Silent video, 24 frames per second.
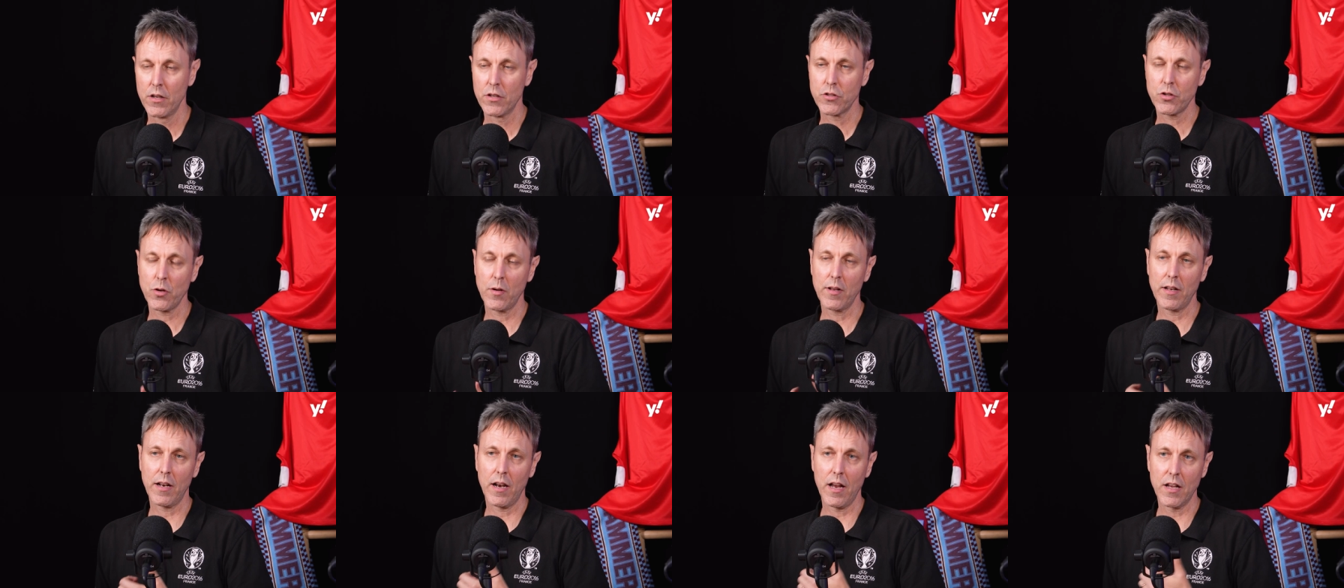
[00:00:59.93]

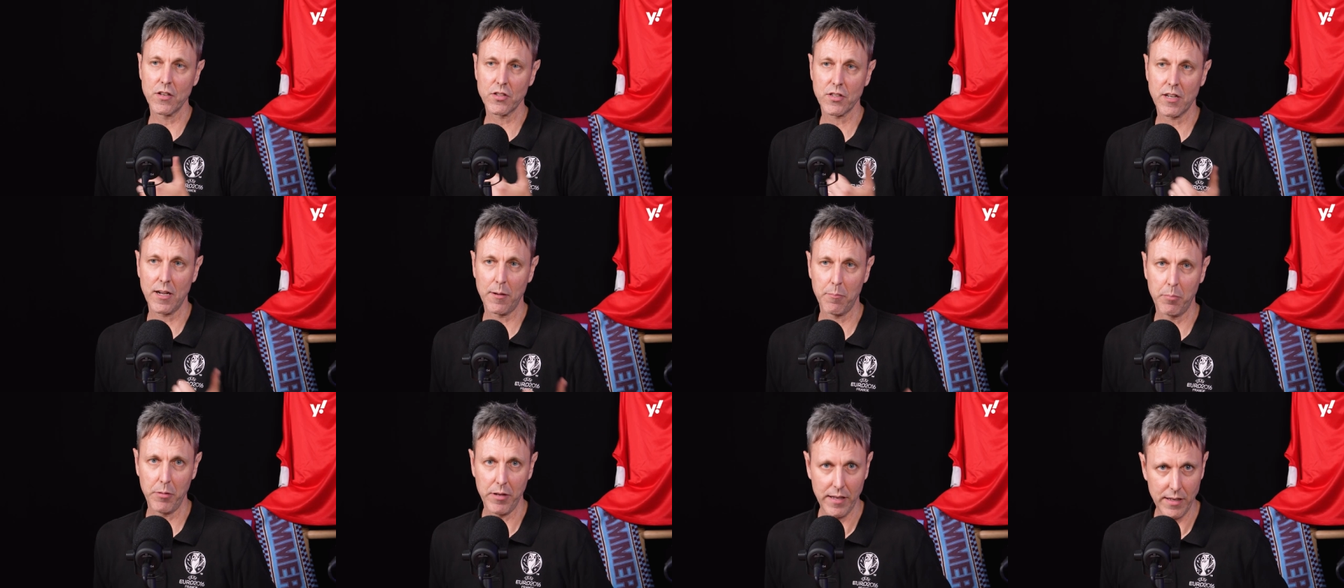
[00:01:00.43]
So, in the last
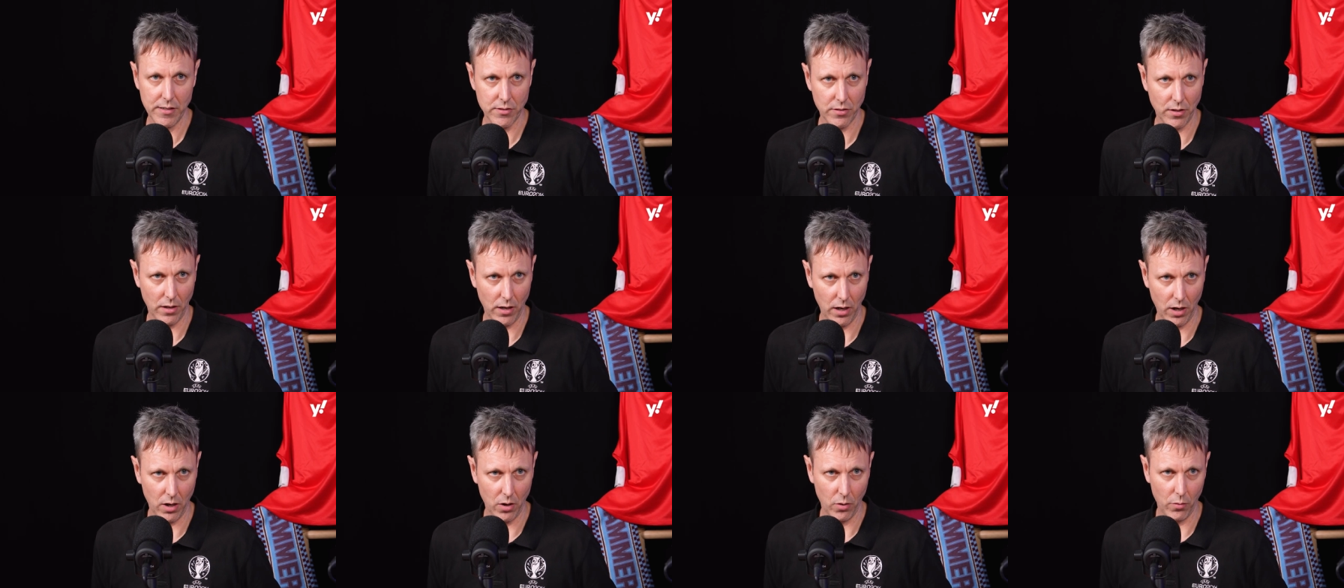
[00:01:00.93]
couple of years
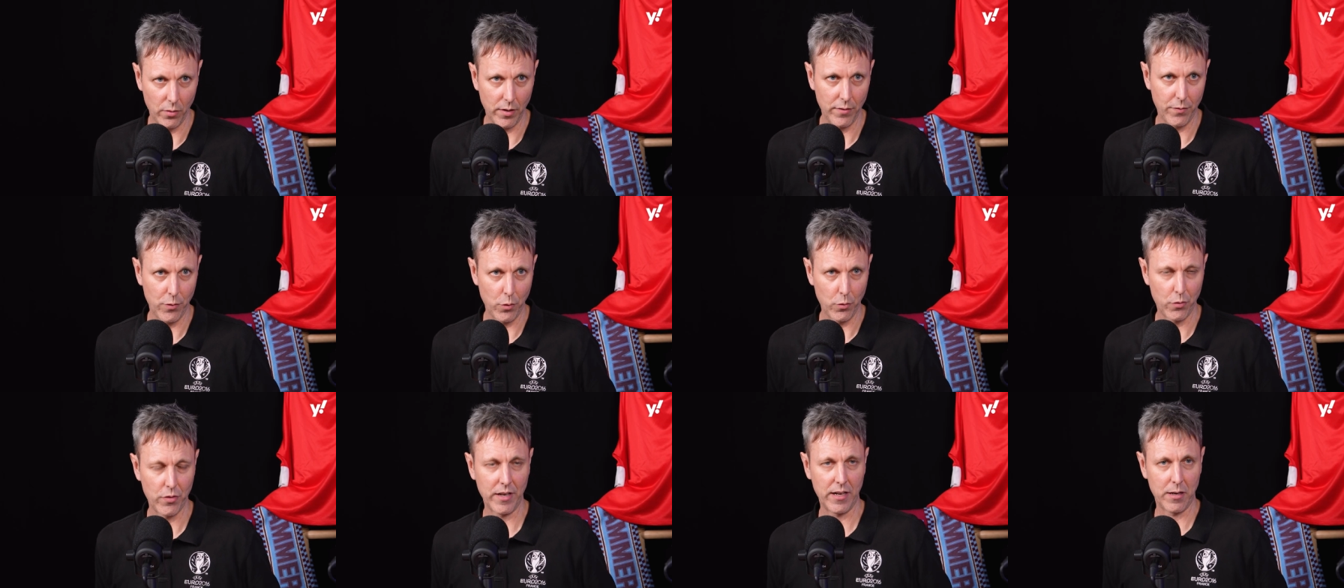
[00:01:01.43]
alone, if
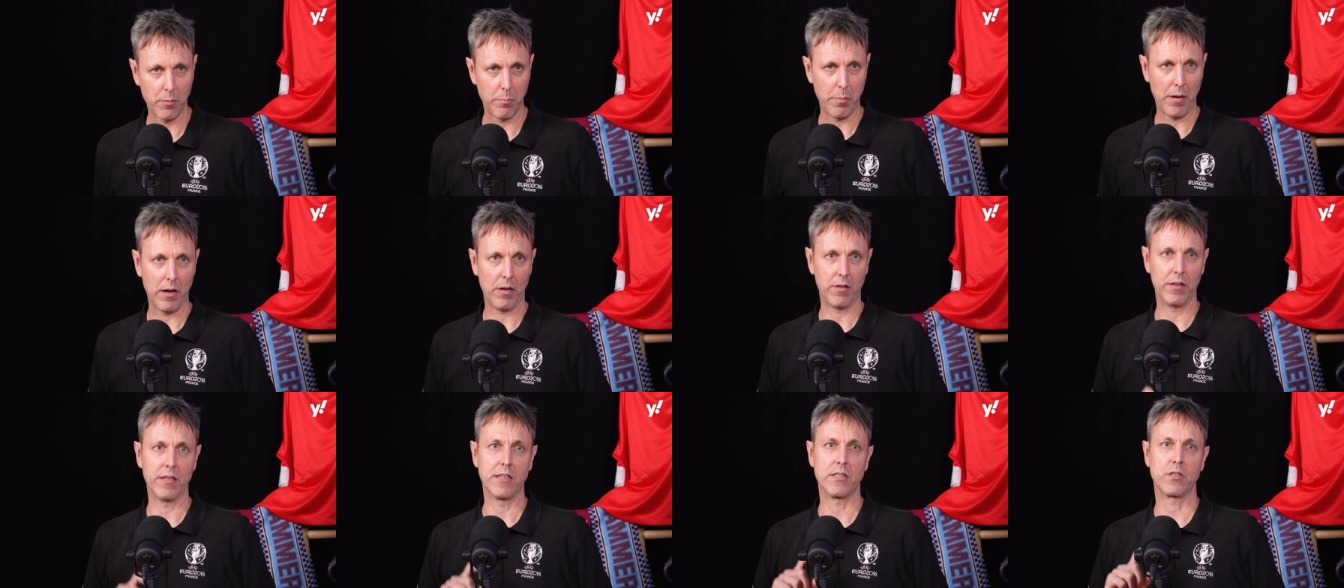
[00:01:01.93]
you think
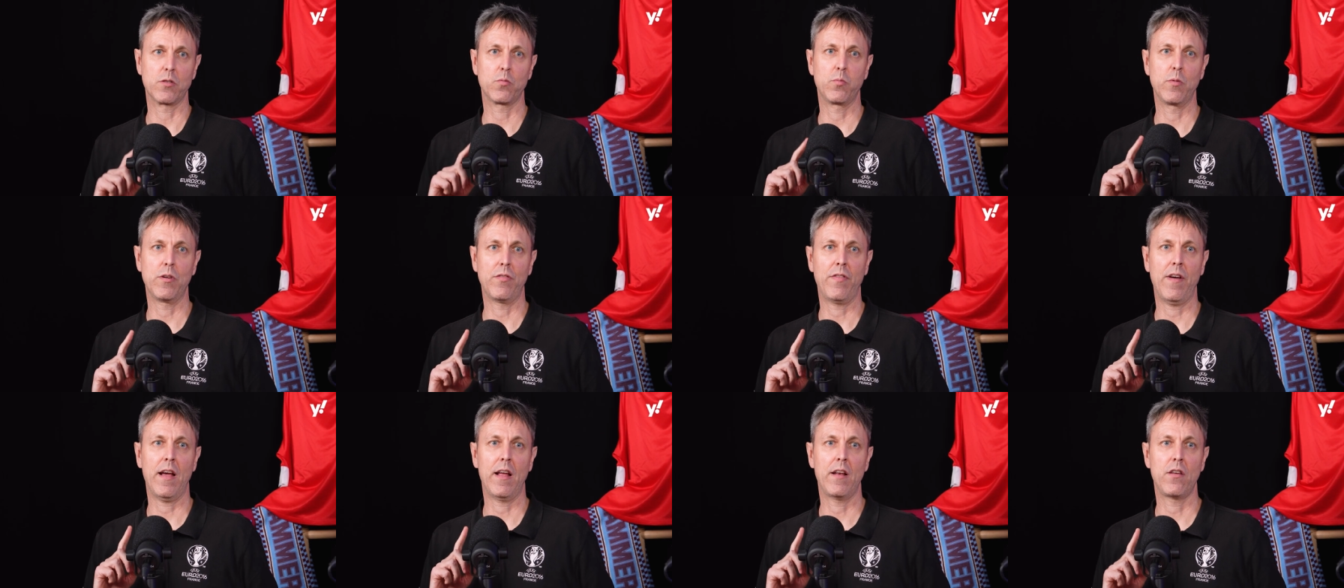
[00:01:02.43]
about this,
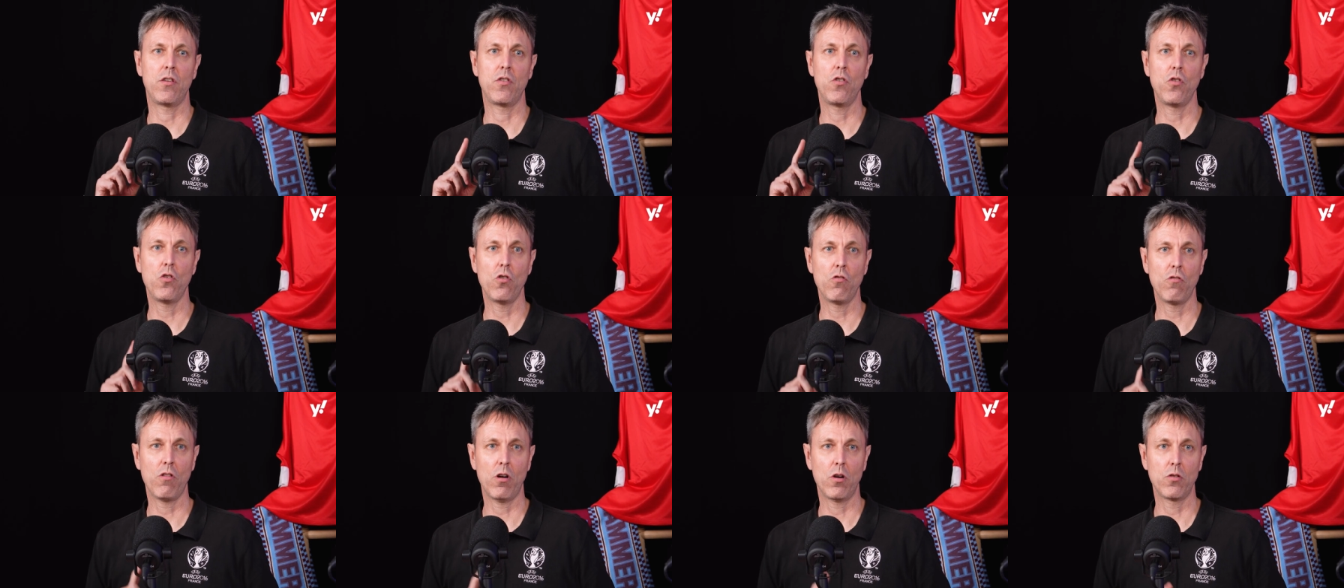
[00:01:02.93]
we've had
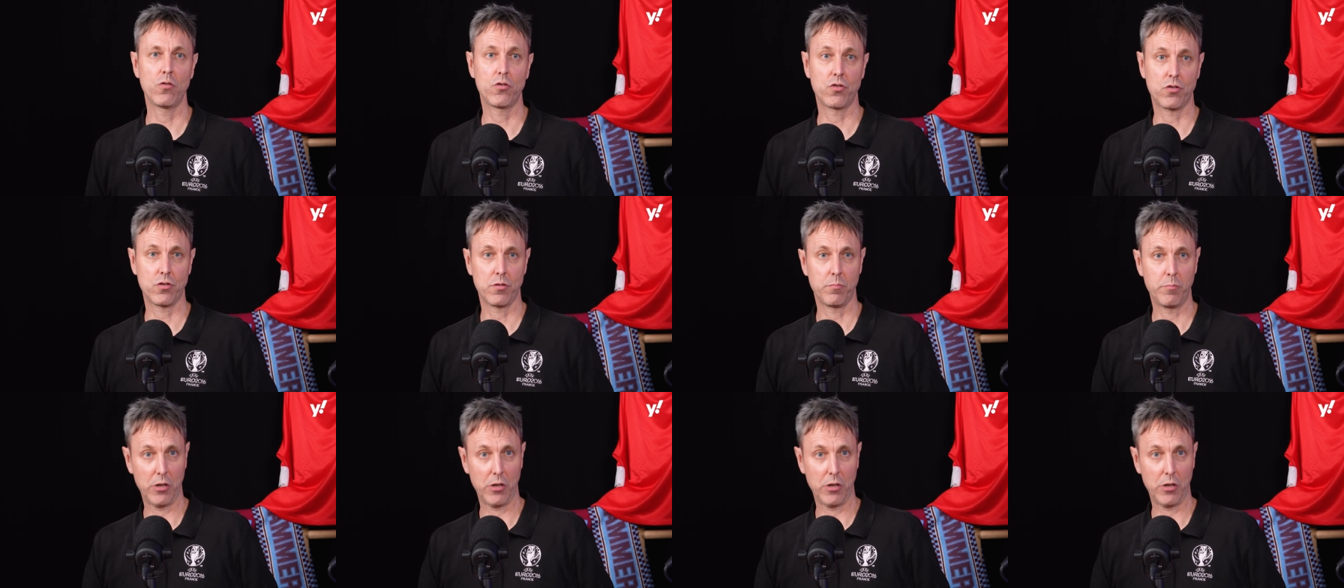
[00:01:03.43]
Euros